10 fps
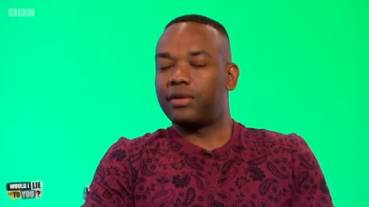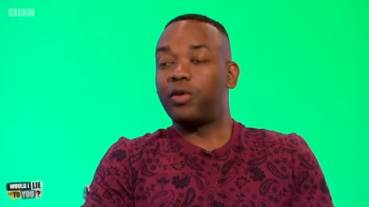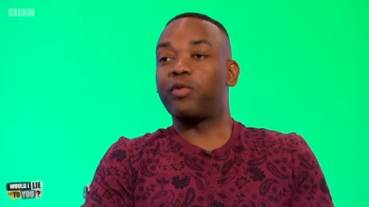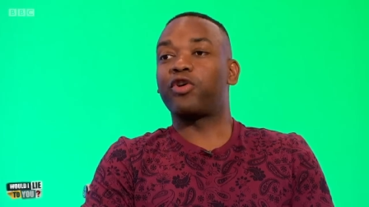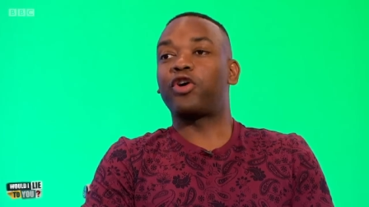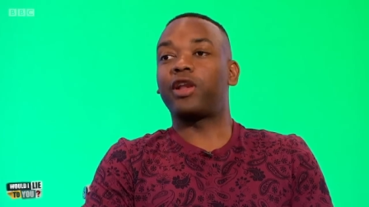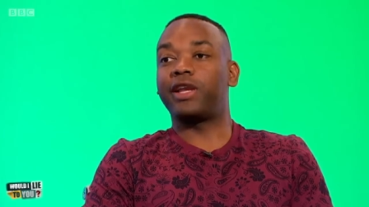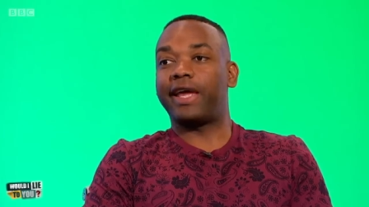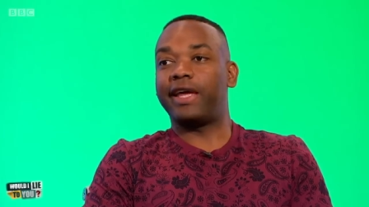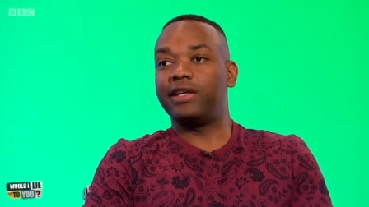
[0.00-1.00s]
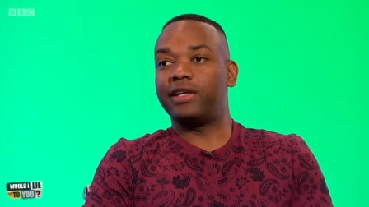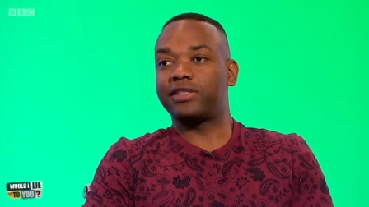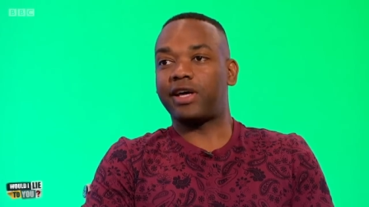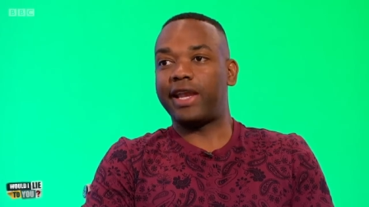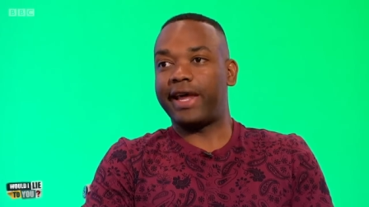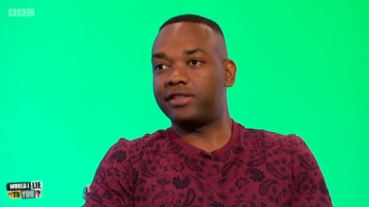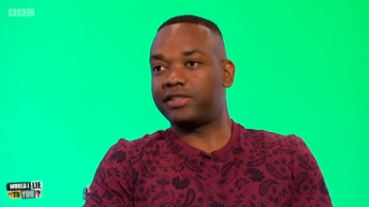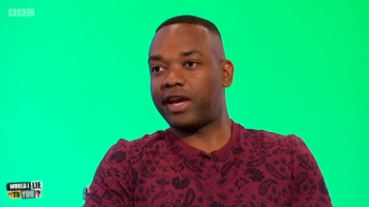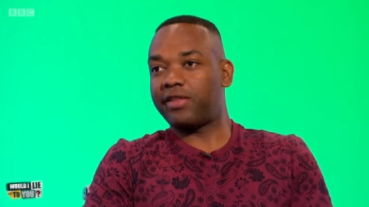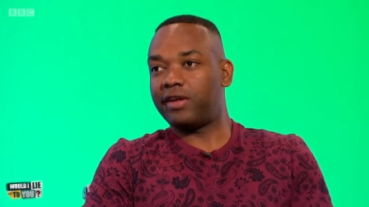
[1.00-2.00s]
We were on holiday in Thailand
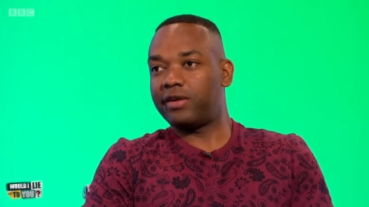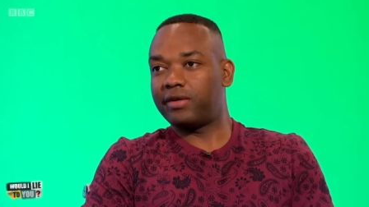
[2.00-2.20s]
together.